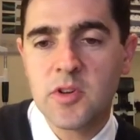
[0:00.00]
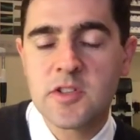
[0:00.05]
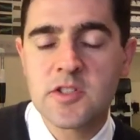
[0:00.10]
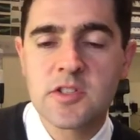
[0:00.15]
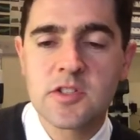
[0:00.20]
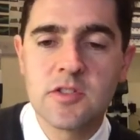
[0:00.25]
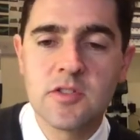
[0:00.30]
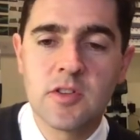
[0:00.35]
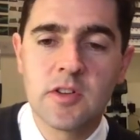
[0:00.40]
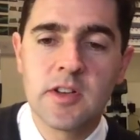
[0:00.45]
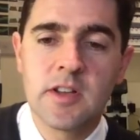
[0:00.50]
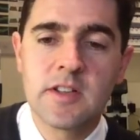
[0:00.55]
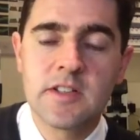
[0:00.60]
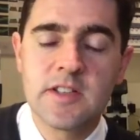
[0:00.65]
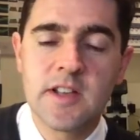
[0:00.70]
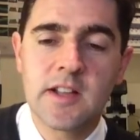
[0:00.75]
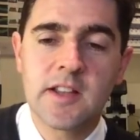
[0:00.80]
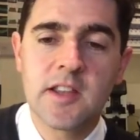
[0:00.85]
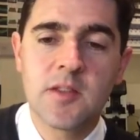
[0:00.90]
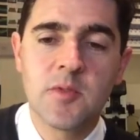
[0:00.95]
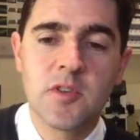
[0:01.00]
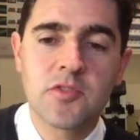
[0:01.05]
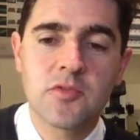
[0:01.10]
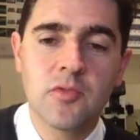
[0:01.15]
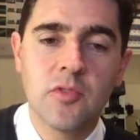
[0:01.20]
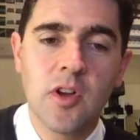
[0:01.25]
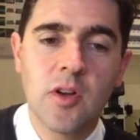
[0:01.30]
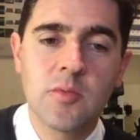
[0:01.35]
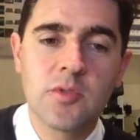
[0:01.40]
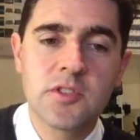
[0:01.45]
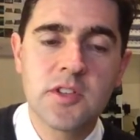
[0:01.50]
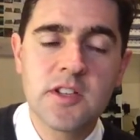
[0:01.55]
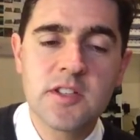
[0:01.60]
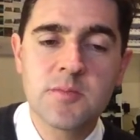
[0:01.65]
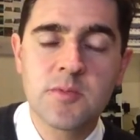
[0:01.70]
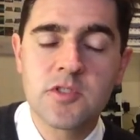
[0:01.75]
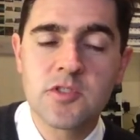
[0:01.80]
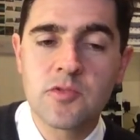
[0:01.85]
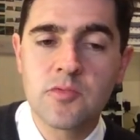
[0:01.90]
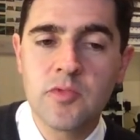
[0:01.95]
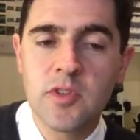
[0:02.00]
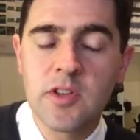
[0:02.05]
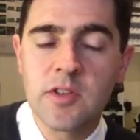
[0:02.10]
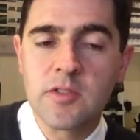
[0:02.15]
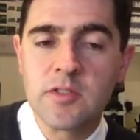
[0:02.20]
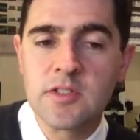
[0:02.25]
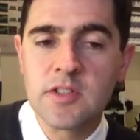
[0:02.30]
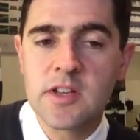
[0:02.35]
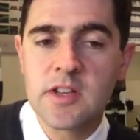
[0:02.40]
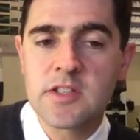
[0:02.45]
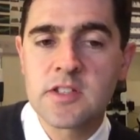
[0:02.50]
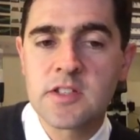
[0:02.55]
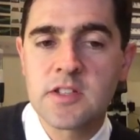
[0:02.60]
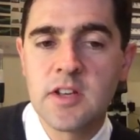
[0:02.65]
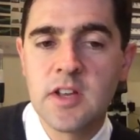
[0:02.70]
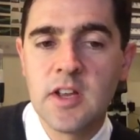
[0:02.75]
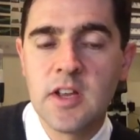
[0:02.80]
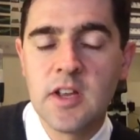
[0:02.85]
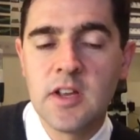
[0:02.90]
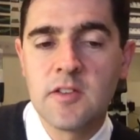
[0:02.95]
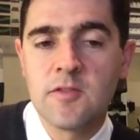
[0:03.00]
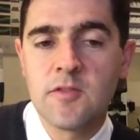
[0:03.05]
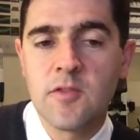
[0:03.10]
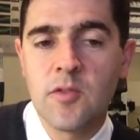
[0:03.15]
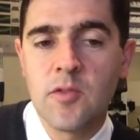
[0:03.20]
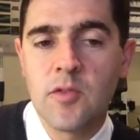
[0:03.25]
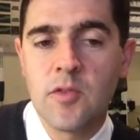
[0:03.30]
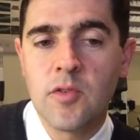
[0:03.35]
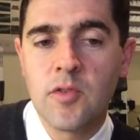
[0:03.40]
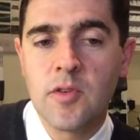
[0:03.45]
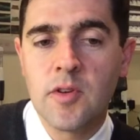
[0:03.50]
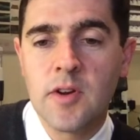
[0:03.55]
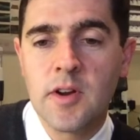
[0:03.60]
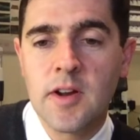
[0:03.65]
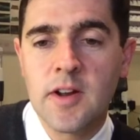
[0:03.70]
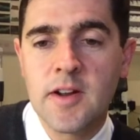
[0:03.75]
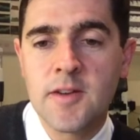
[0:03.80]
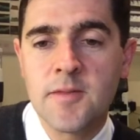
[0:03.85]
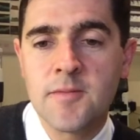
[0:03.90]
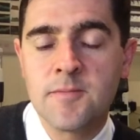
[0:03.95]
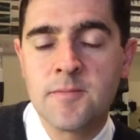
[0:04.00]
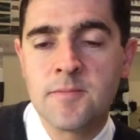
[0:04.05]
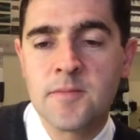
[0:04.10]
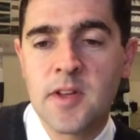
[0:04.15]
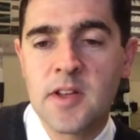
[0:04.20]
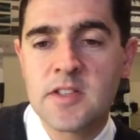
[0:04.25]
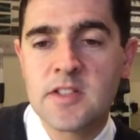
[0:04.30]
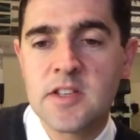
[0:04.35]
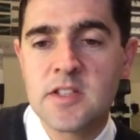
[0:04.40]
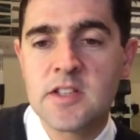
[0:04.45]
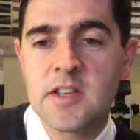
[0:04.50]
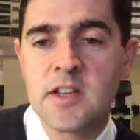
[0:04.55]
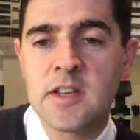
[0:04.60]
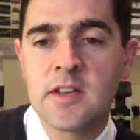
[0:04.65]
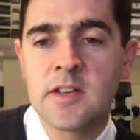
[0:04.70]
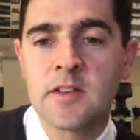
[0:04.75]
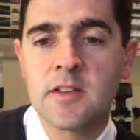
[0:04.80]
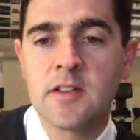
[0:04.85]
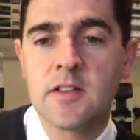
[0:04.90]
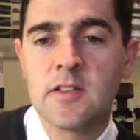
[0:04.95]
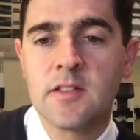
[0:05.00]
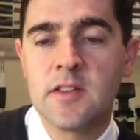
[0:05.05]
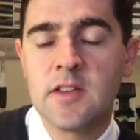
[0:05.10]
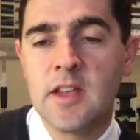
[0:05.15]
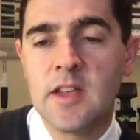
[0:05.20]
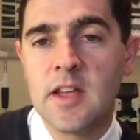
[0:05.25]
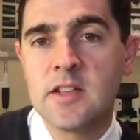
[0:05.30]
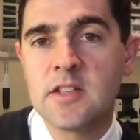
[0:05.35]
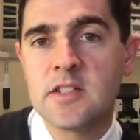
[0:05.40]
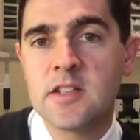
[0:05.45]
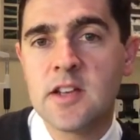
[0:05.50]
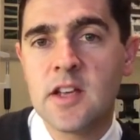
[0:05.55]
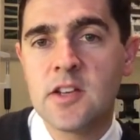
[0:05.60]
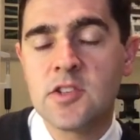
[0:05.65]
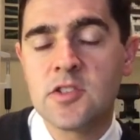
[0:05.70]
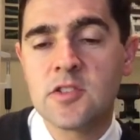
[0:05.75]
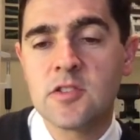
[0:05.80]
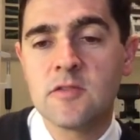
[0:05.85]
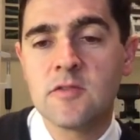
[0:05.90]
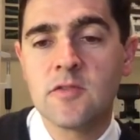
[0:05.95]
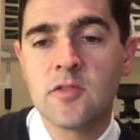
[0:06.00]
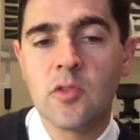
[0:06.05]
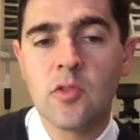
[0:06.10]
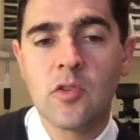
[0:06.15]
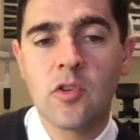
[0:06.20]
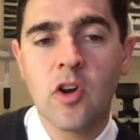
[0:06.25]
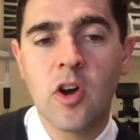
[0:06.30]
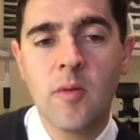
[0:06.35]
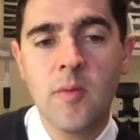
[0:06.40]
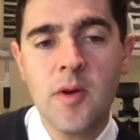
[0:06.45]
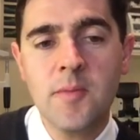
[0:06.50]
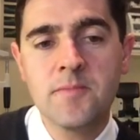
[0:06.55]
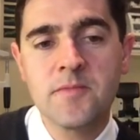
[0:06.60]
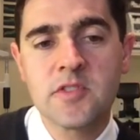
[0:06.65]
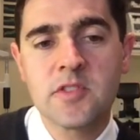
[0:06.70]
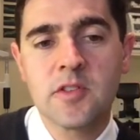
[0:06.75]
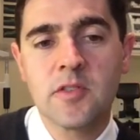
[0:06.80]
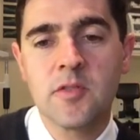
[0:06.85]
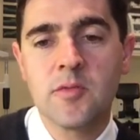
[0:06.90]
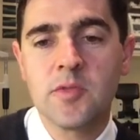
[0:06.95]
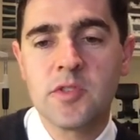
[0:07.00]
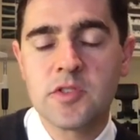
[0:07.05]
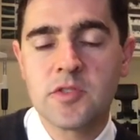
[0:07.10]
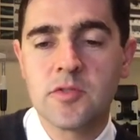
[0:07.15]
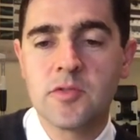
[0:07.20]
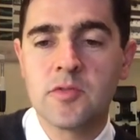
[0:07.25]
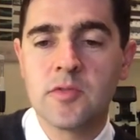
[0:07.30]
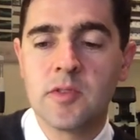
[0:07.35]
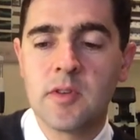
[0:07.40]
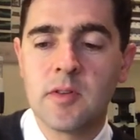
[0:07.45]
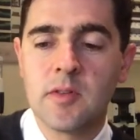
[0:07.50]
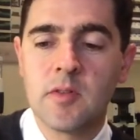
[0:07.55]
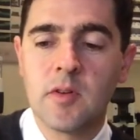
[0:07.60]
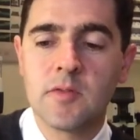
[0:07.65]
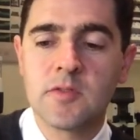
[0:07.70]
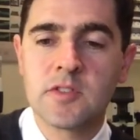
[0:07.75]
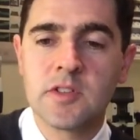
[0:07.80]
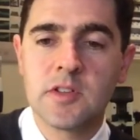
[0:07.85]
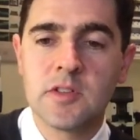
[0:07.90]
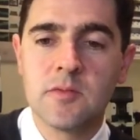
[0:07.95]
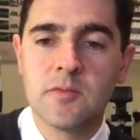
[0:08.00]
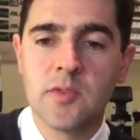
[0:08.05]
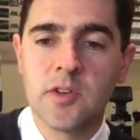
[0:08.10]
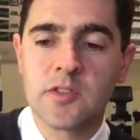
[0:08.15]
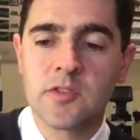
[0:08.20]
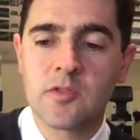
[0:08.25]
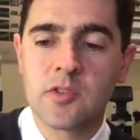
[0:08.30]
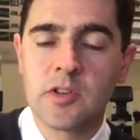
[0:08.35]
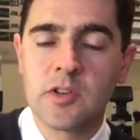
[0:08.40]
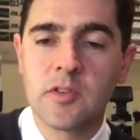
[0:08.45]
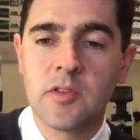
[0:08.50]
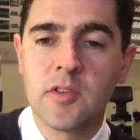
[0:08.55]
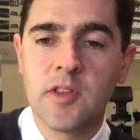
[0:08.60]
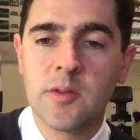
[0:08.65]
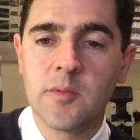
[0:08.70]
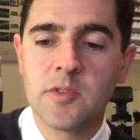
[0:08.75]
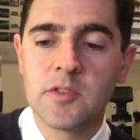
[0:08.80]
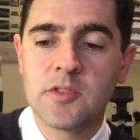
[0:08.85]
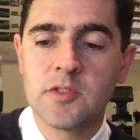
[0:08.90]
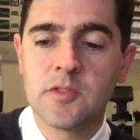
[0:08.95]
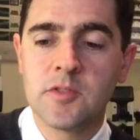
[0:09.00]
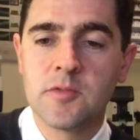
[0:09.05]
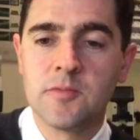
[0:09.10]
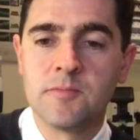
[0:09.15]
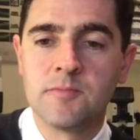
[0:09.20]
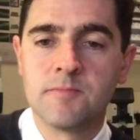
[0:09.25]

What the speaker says: It's not exactly the most reliable test, but it's a really good test for assessing the end stages of glaucoma. So we still obviously like to include that one too.